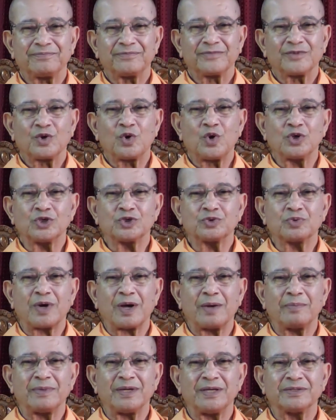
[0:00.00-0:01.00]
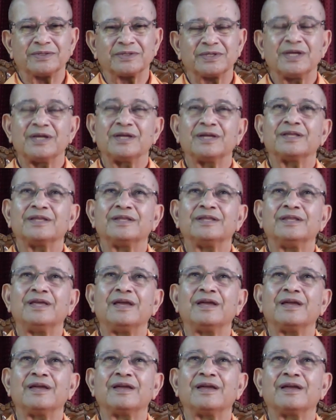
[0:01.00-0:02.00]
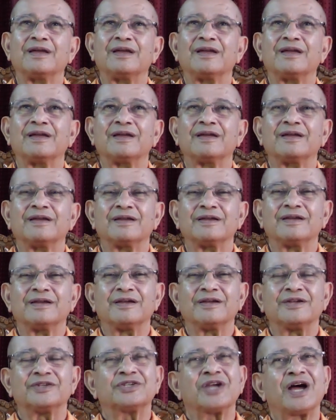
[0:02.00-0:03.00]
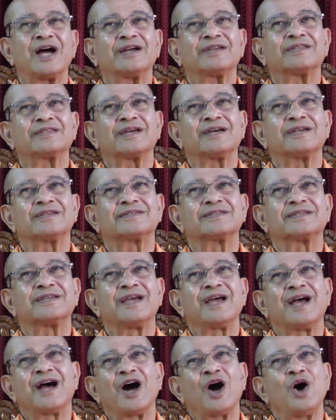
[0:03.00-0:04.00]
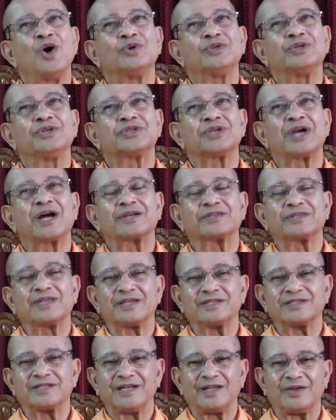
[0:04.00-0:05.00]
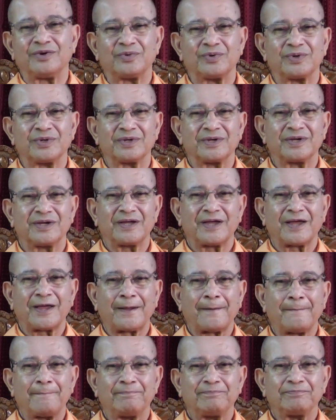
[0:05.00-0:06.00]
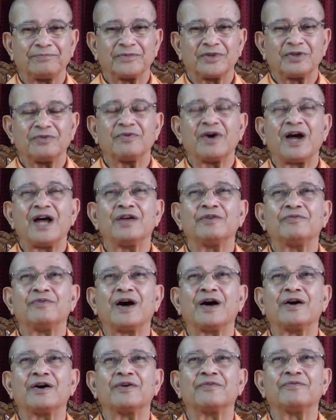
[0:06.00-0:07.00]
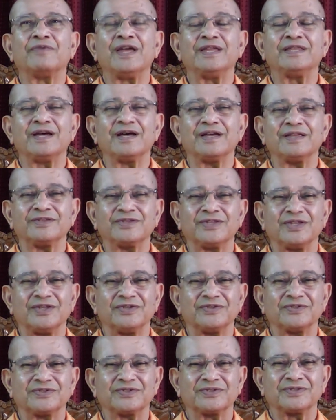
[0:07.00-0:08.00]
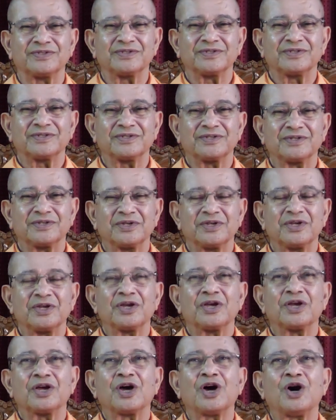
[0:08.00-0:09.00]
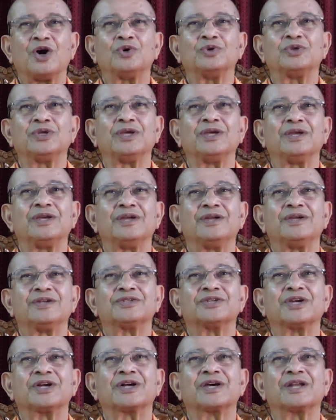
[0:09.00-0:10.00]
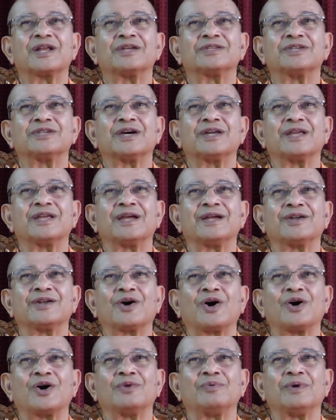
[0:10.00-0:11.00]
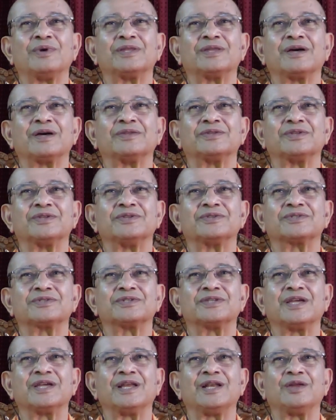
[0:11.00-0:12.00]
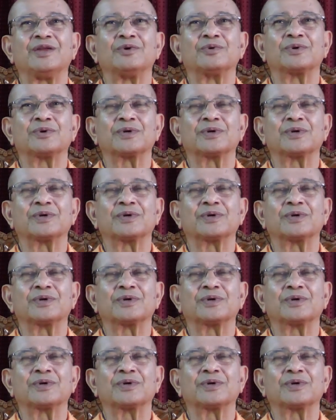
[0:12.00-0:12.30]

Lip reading: Goswamis, the Shaktas, how the Shaktas lived, Vedantins, how the Shankaracharya and all Vedantins they lived.